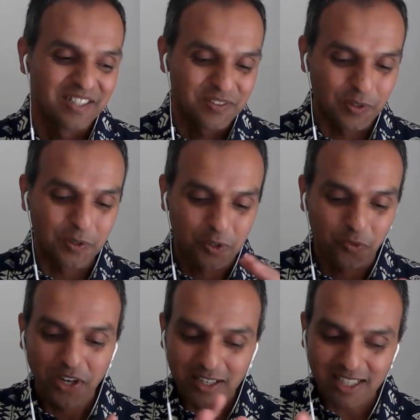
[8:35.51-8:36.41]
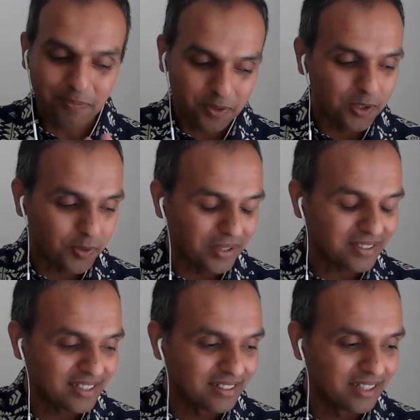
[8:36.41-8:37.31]
So to finish up your
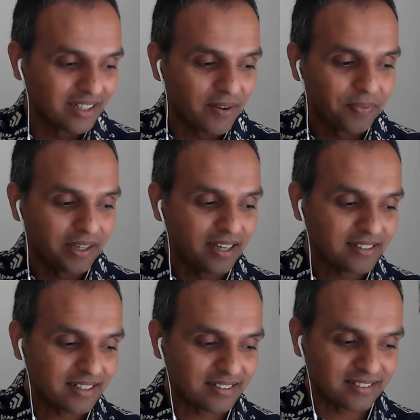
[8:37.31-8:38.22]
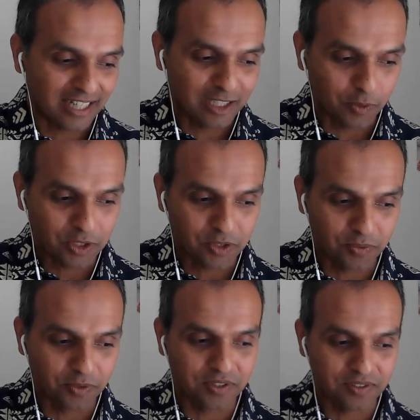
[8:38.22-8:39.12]
question, I answered the second question
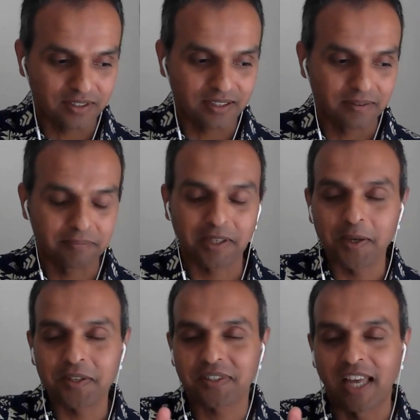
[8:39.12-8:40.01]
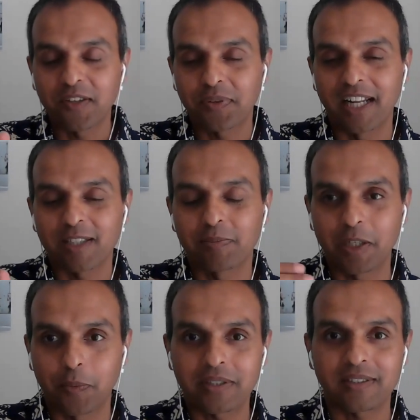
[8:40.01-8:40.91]
was because Stanford asked me a
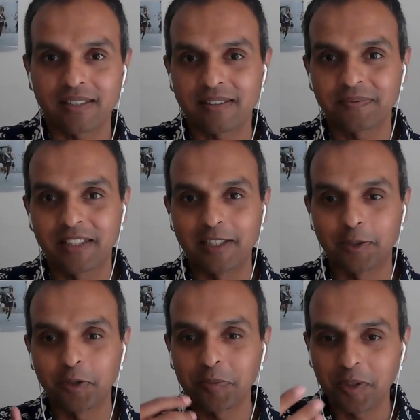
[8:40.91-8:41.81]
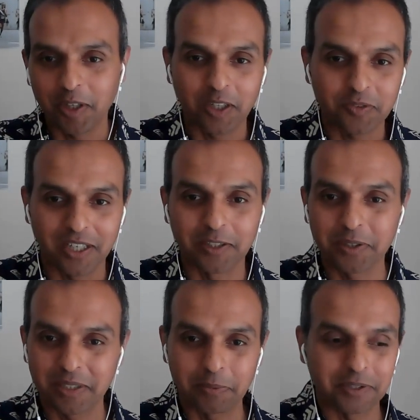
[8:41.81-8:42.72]
question, it threw me off. I
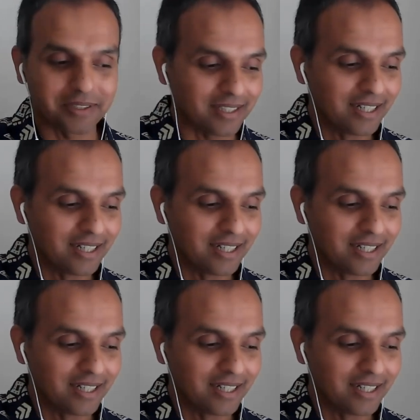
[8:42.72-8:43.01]
wrote the book.